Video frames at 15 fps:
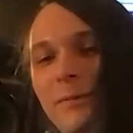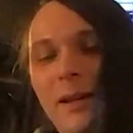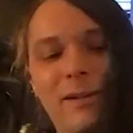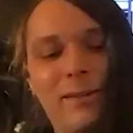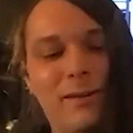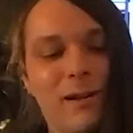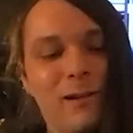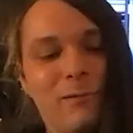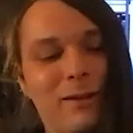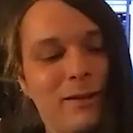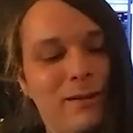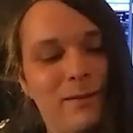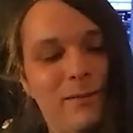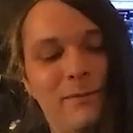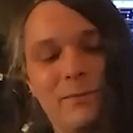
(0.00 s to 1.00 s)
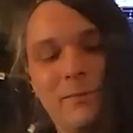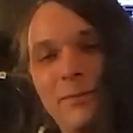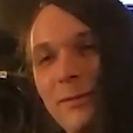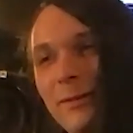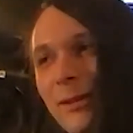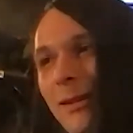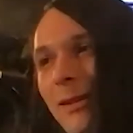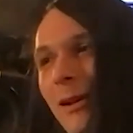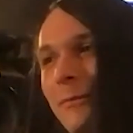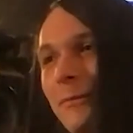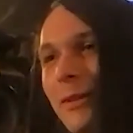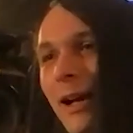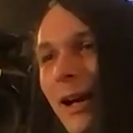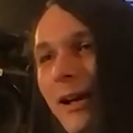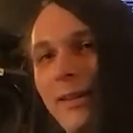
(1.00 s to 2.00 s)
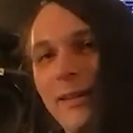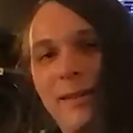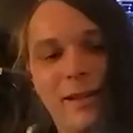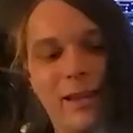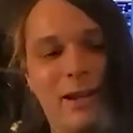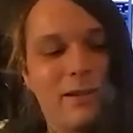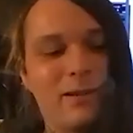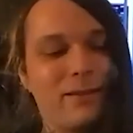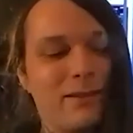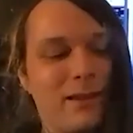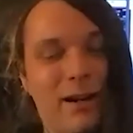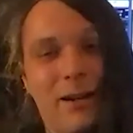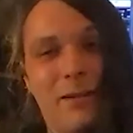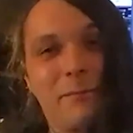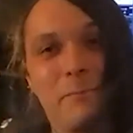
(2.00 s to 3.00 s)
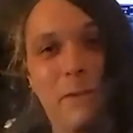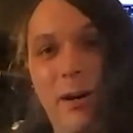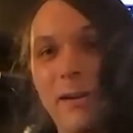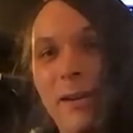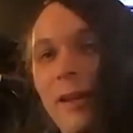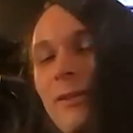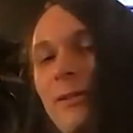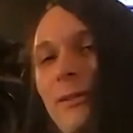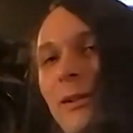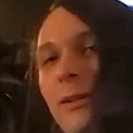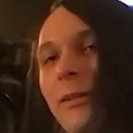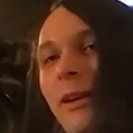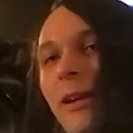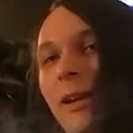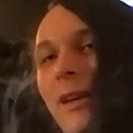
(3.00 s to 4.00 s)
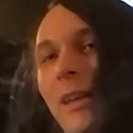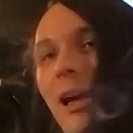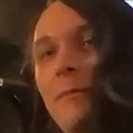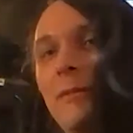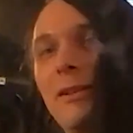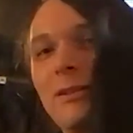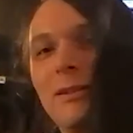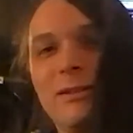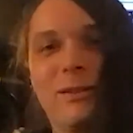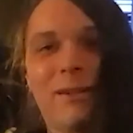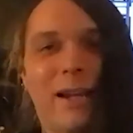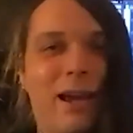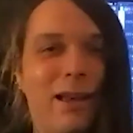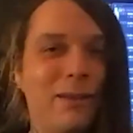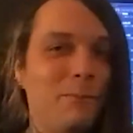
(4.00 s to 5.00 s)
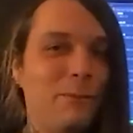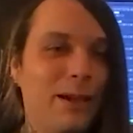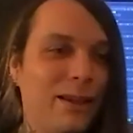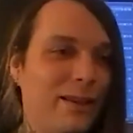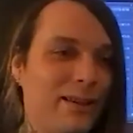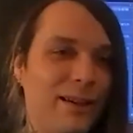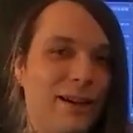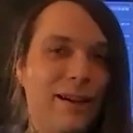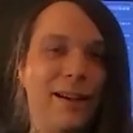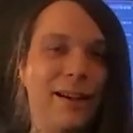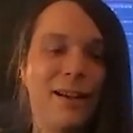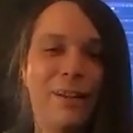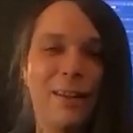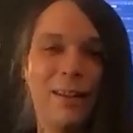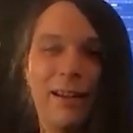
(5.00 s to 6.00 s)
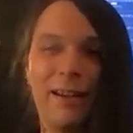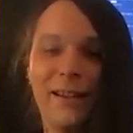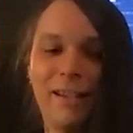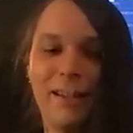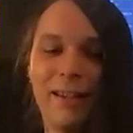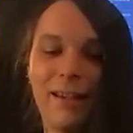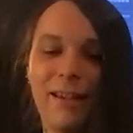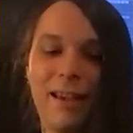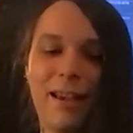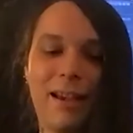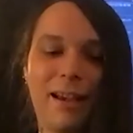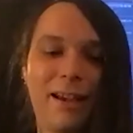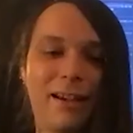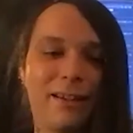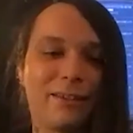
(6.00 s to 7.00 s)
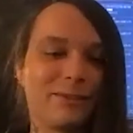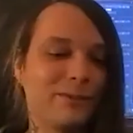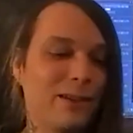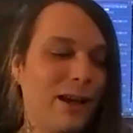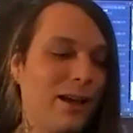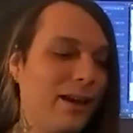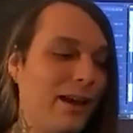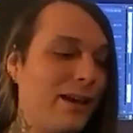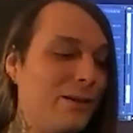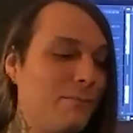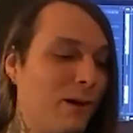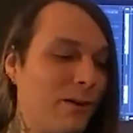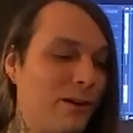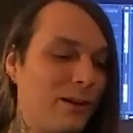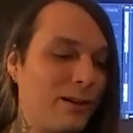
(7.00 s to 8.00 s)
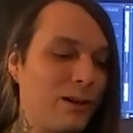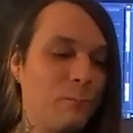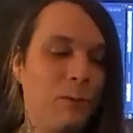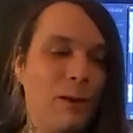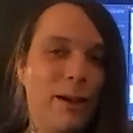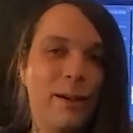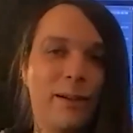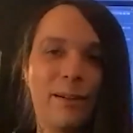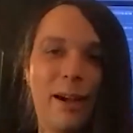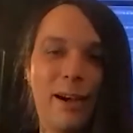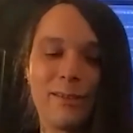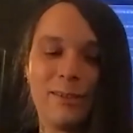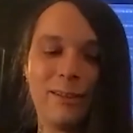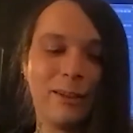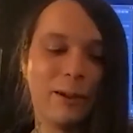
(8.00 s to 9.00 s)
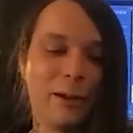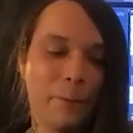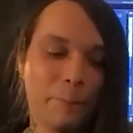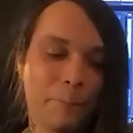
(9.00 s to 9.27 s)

there's always some guys like that are better than you. I mean, you can't beat any modern guitar player, actually.